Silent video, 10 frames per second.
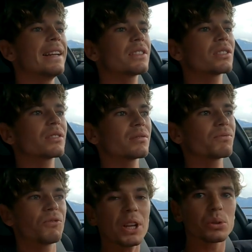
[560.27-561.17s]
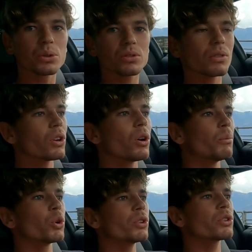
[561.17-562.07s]
It feels a
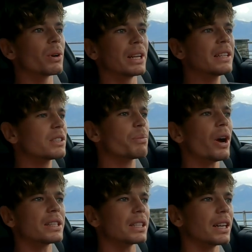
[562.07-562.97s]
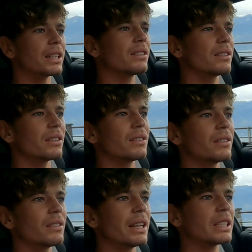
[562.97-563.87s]
lot more usable, and that's surprising. I
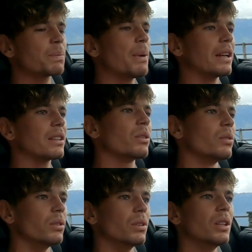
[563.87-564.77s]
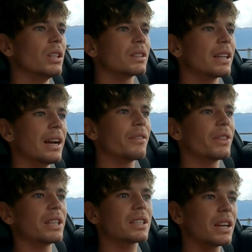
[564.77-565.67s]
didn't expect at all to
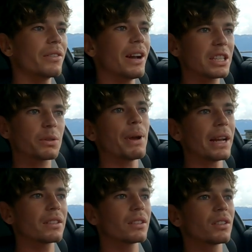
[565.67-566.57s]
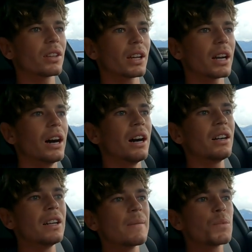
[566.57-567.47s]
have this kind of aspect to the car.
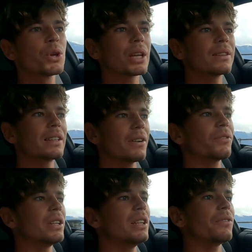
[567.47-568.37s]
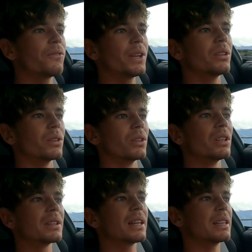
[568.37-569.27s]
You can definitely feel
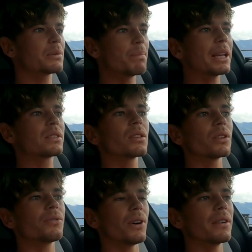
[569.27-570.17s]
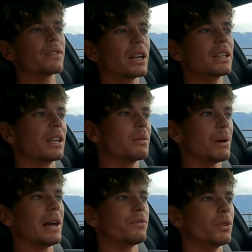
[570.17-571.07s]
that it's based on the
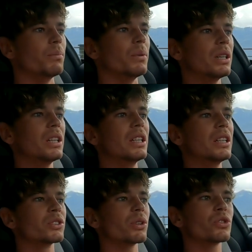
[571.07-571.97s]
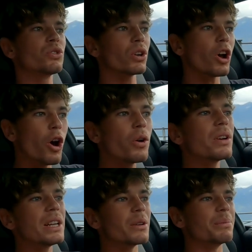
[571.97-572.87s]
599 platform. So it's not
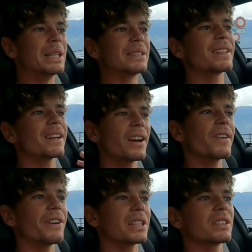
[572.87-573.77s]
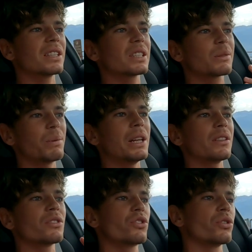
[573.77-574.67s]
only a beast, it kind of has this
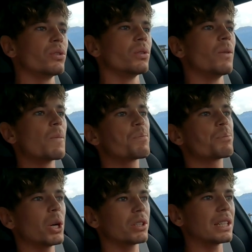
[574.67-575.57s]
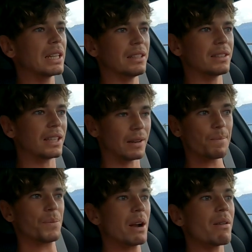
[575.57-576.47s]
split dual personality.
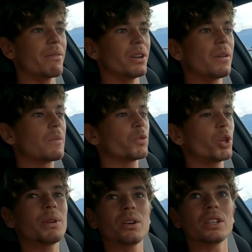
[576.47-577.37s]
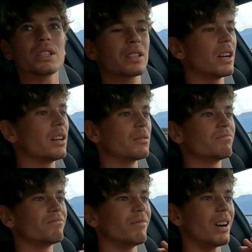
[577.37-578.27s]
However, to be honest,
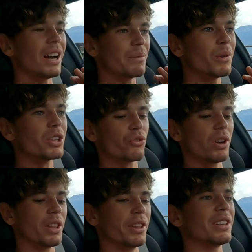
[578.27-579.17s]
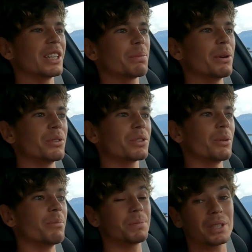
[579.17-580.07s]
I'd much rather experience
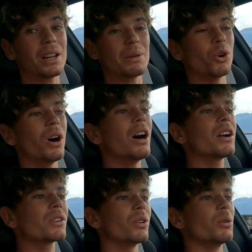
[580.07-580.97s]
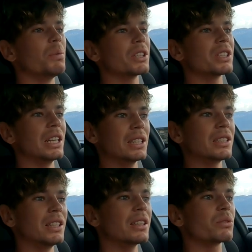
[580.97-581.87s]
the slightly more hardcore
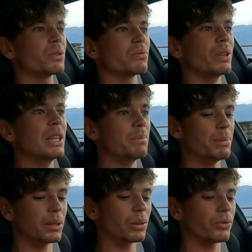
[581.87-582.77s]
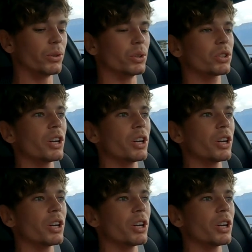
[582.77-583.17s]
personality this was really built for.